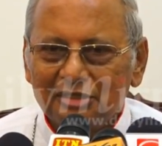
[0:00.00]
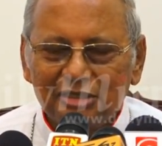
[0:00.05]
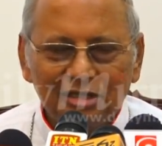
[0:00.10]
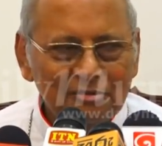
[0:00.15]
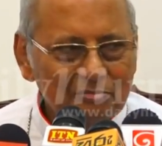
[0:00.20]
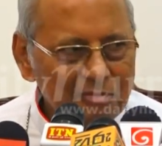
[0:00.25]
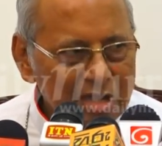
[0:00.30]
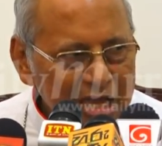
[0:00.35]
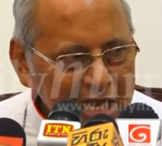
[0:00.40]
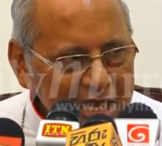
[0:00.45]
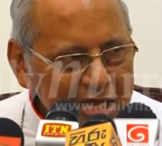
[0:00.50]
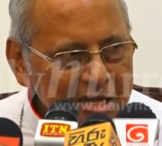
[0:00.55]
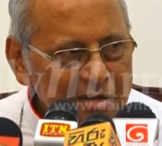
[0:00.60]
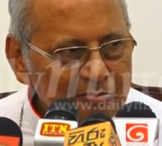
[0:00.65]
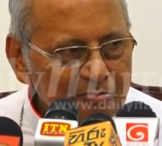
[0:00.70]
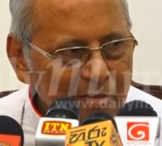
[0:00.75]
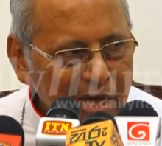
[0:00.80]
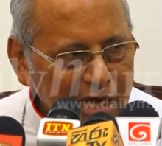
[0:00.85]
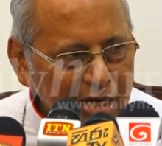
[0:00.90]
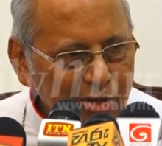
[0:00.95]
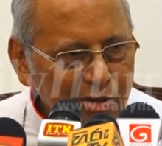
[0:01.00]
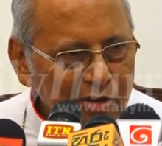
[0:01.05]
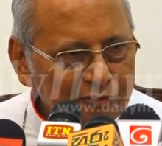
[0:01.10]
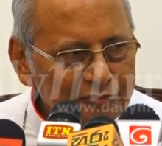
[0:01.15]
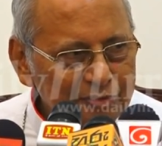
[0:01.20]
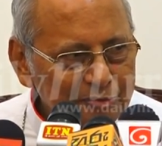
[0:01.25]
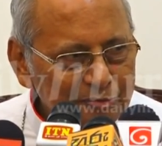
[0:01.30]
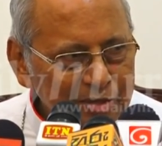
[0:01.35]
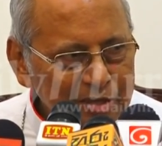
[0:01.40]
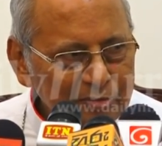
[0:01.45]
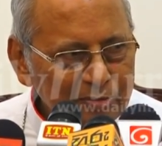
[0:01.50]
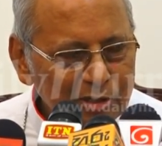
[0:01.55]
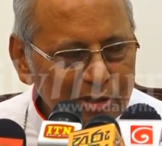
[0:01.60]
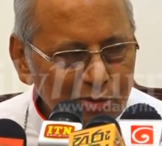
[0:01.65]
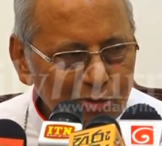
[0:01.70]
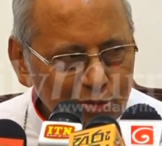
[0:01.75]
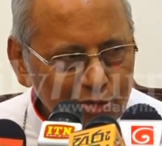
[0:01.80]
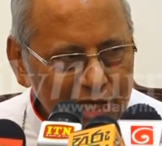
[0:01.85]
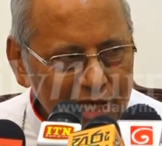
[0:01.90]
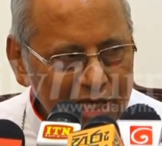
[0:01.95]
The main bulk of the people
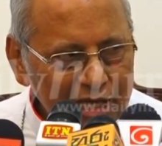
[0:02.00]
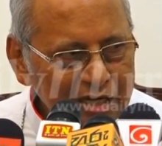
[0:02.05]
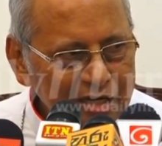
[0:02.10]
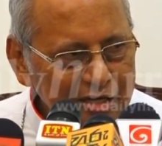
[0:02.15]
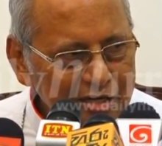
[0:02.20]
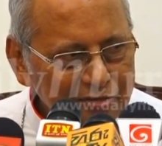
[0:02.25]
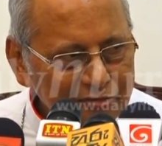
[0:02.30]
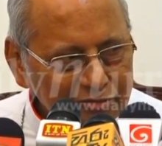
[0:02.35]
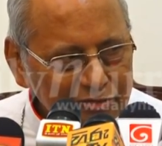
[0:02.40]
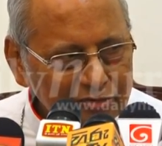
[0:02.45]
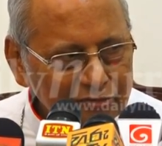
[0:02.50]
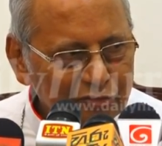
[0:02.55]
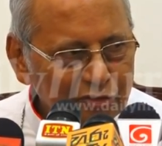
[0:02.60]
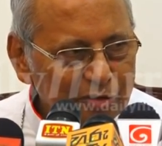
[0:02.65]
who died were